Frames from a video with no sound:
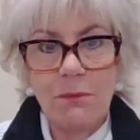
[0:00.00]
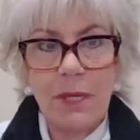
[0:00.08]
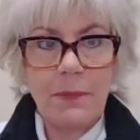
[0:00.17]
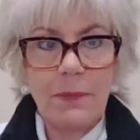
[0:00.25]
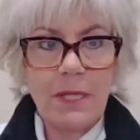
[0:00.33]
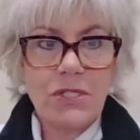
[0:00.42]

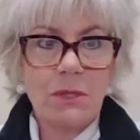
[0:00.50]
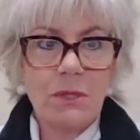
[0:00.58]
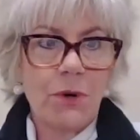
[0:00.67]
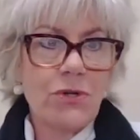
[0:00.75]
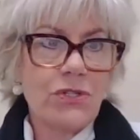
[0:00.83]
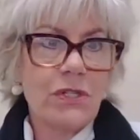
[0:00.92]
Maybe it's the
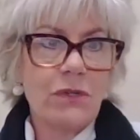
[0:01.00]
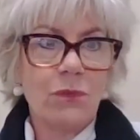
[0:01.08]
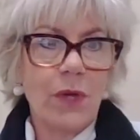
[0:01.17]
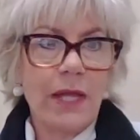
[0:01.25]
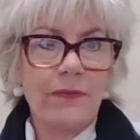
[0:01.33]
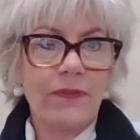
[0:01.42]

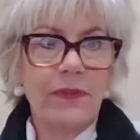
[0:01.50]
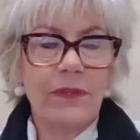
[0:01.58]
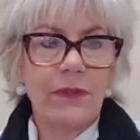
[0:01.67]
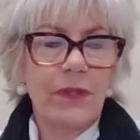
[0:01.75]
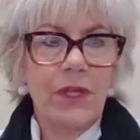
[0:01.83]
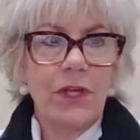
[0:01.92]
person at
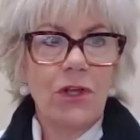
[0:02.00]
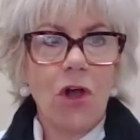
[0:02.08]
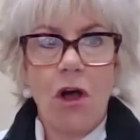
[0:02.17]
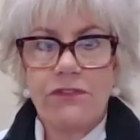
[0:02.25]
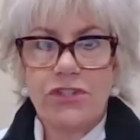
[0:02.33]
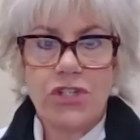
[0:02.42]
the
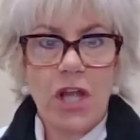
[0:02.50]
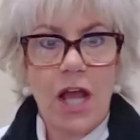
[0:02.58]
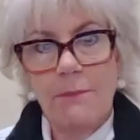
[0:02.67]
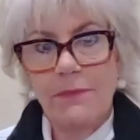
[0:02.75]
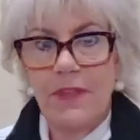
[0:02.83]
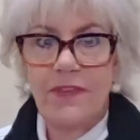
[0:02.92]
golf
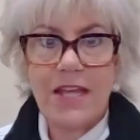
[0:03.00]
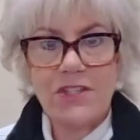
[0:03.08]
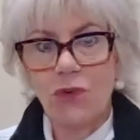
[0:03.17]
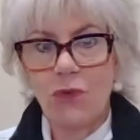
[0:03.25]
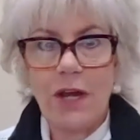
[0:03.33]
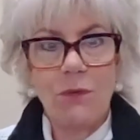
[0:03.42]
shop that has
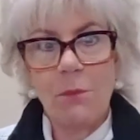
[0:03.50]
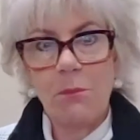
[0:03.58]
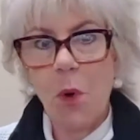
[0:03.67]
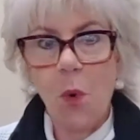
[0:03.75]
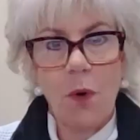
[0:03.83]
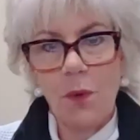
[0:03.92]
a great
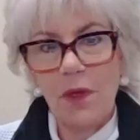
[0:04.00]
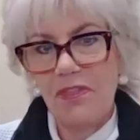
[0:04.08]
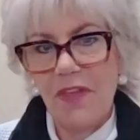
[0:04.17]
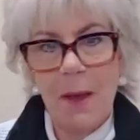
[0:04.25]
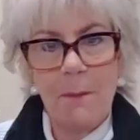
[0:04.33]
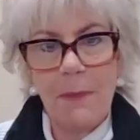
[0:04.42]
rapport
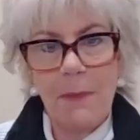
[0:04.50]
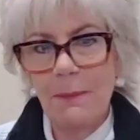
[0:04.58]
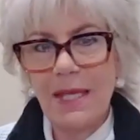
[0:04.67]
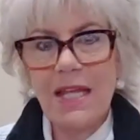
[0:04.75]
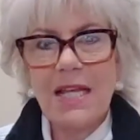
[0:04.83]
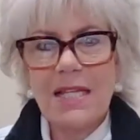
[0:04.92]
with them.
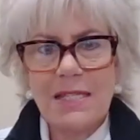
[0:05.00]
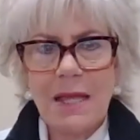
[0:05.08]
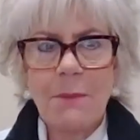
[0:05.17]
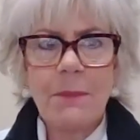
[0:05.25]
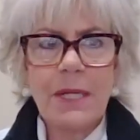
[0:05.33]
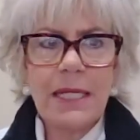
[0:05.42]
Maybe
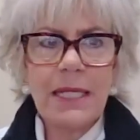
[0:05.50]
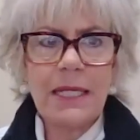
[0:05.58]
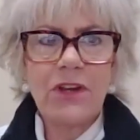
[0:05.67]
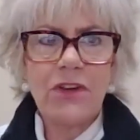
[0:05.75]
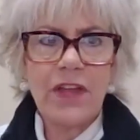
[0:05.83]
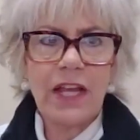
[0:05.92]
somebody in
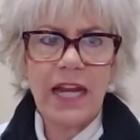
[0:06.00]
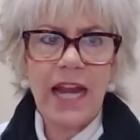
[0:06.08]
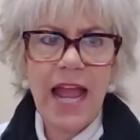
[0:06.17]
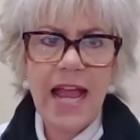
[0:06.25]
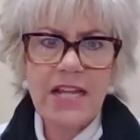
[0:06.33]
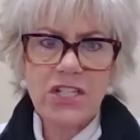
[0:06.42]
there that
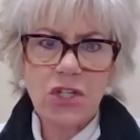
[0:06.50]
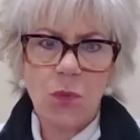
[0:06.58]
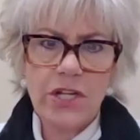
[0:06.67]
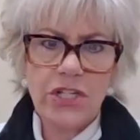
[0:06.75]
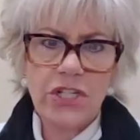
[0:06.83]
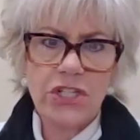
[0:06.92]
can ask
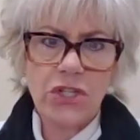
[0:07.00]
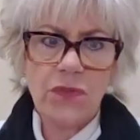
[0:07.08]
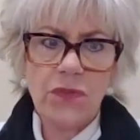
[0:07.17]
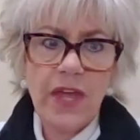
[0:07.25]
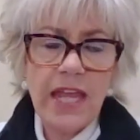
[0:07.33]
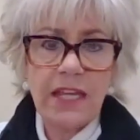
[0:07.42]
questions so
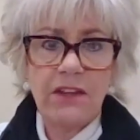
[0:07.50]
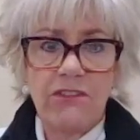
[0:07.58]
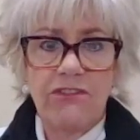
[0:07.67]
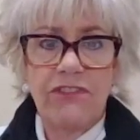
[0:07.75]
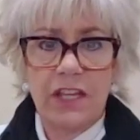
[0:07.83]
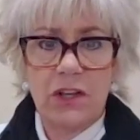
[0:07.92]
they
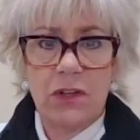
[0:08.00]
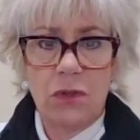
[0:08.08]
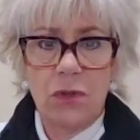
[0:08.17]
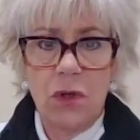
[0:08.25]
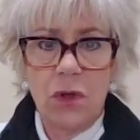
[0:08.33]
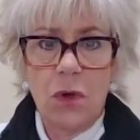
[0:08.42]

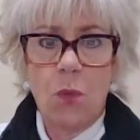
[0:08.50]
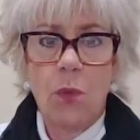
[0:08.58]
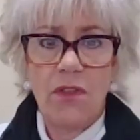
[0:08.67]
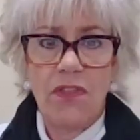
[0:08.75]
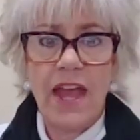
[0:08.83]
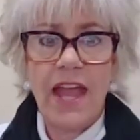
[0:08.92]
feel
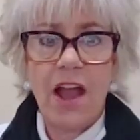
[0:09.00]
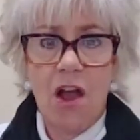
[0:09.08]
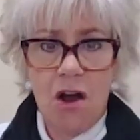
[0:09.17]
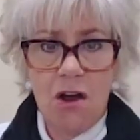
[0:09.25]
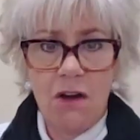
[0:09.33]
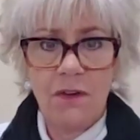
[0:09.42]
where they
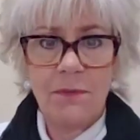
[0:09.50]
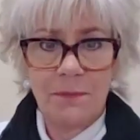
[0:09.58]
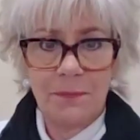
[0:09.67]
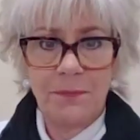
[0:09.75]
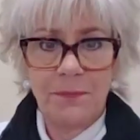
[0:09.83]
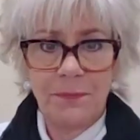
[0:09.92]
are.
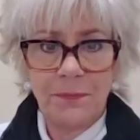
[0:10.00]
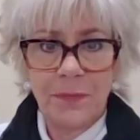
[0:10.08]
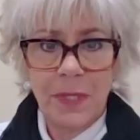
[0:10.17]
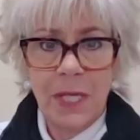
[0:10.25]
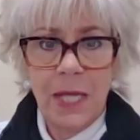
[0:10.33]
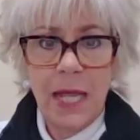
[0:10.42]

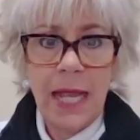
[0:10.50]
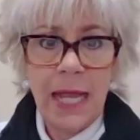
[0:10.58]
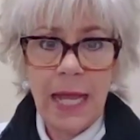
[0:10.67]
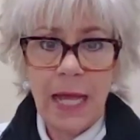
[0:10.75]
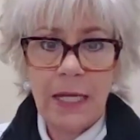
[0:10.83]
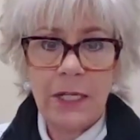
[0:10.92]

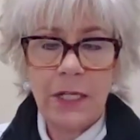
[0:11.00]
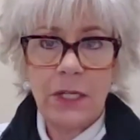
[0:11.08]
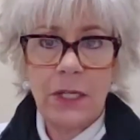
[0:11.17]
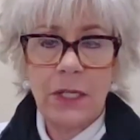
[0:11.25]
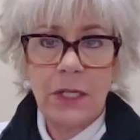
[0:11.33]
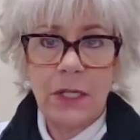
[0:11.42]
And,
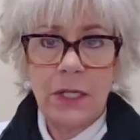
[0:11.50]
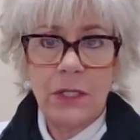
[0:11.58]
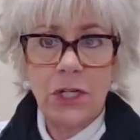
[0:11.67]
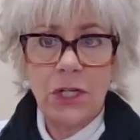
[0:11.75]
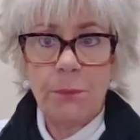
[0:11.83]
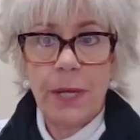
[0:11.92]

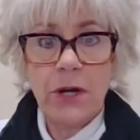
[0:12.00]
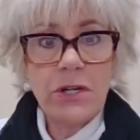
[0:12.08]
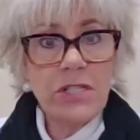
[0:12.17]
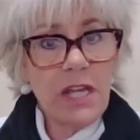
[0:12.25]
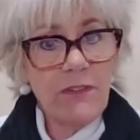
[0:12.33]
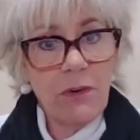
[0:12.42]

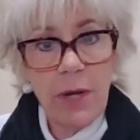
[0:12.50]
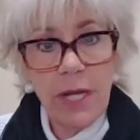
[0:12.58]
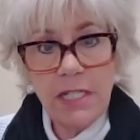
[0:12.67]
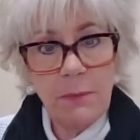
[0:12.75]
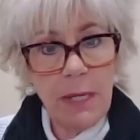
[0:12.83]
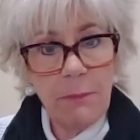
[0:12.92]
parents have a
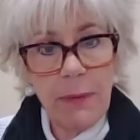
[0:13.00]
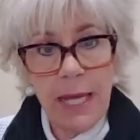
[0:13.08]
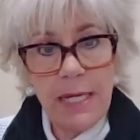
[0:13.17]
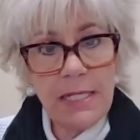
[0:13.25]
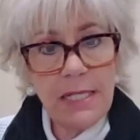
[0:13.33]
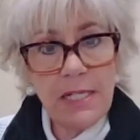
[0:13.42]
right to make
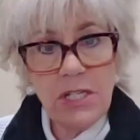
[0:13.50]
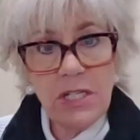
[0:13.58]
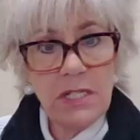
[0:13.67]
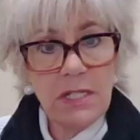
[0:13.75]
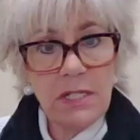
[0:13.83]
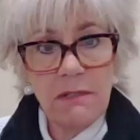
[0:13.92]
bad
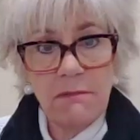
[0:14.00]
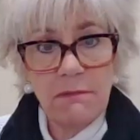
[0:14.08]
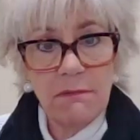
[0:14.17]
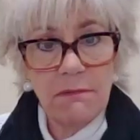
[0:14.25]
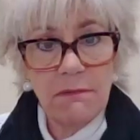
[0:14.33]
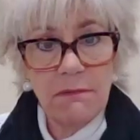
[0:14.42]
decisions.
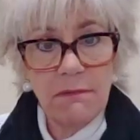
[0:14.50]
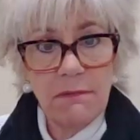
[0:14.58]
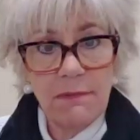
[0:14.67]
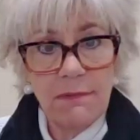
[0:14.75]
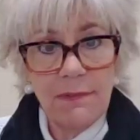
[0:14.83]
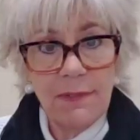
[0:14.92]

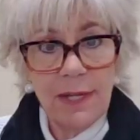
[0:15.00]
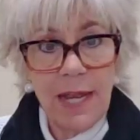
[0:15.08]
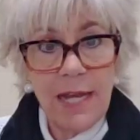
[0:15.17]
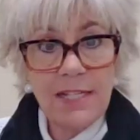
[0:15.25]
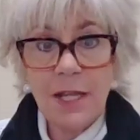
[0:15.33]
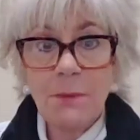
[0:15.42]

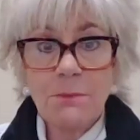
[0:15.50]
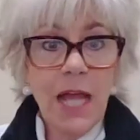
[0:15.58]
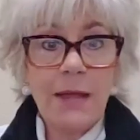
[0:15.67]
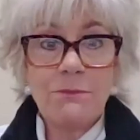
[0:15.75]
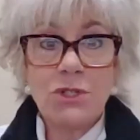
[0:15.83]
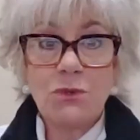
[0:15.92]
And
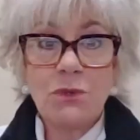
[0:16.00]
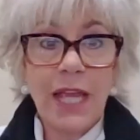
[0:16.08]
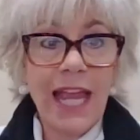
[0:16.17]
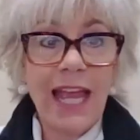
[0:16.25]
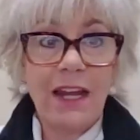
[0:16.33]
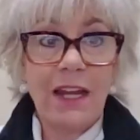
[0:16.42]
sometimes you
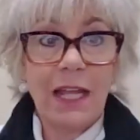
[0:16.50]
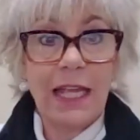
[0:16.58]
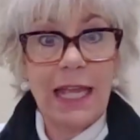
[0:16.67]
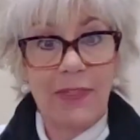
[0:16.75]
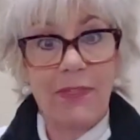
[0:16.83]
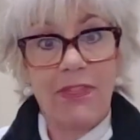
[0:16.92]
can't
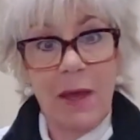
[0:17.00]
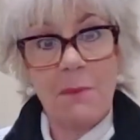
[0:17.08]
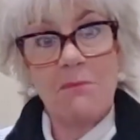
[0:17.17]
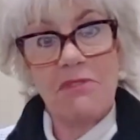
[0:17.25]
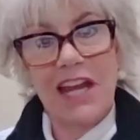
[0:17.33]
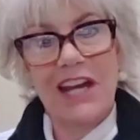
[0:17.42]
get
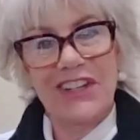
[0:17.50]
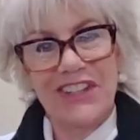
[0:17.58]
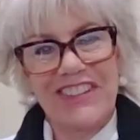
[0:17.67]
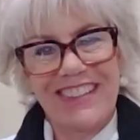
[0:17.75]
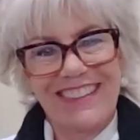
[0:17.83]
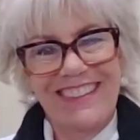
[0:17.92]
them
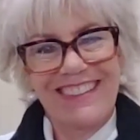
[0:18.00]
there.